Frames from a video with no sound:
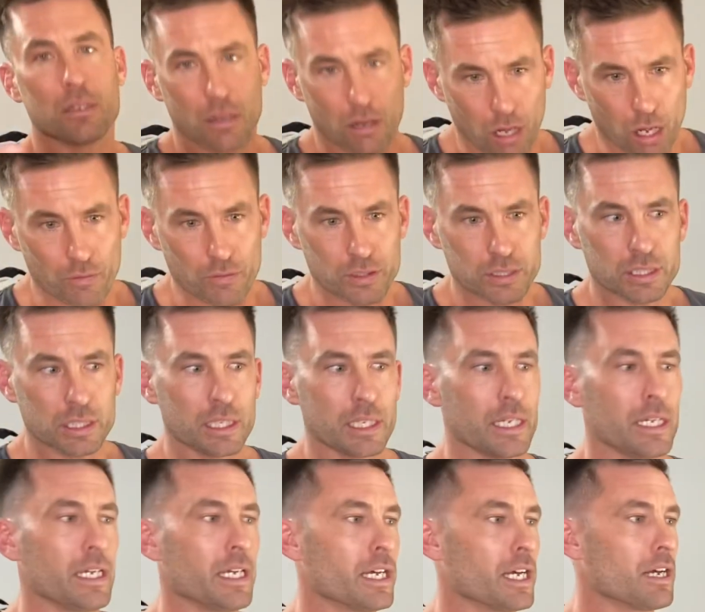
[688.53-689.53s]

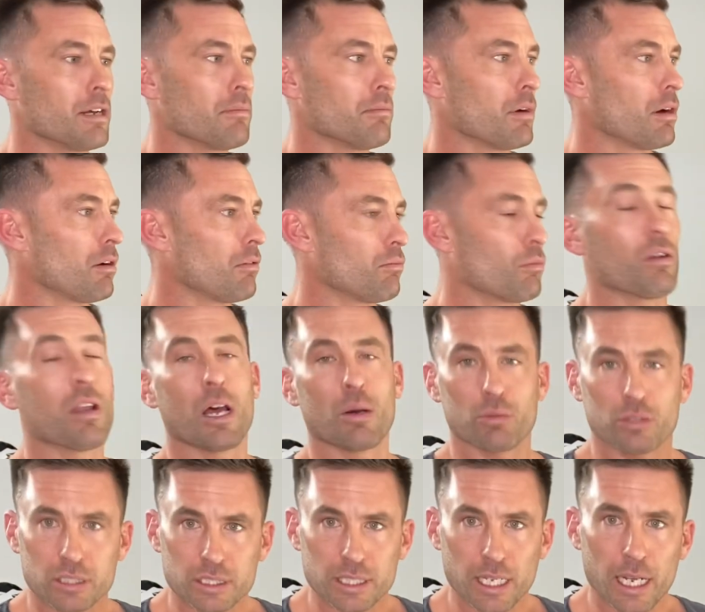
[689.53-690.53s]
obviously, um, uh, well, I
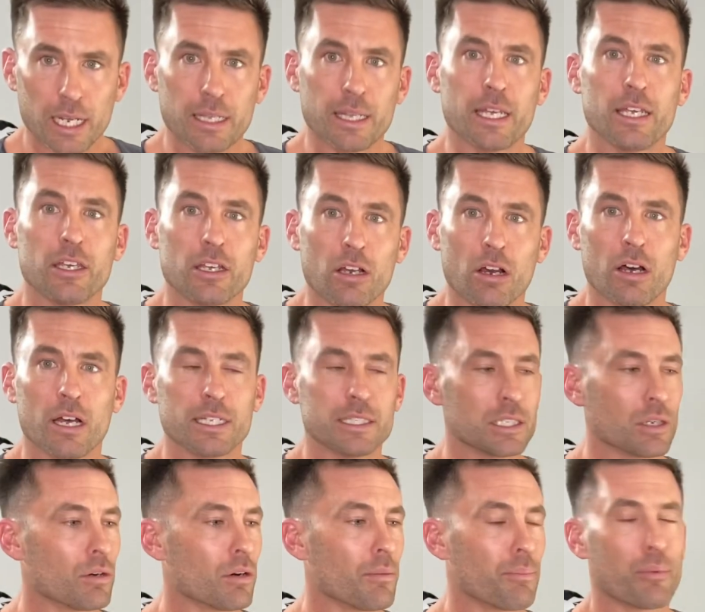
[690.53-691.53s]
would say that you guys
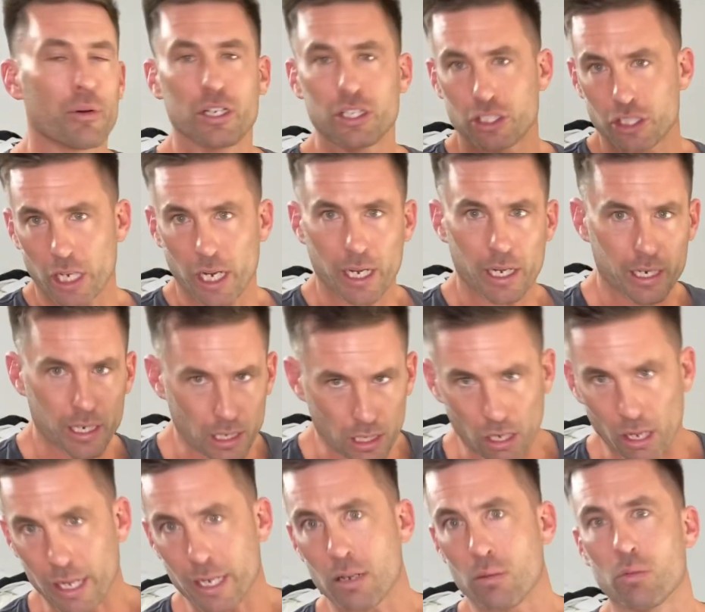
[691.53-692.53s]
are appreciating and
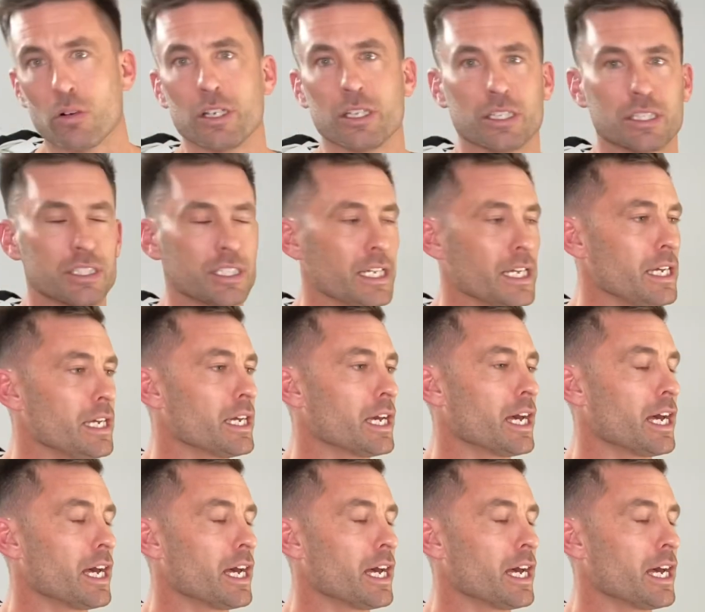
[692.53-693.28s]
liking what you see.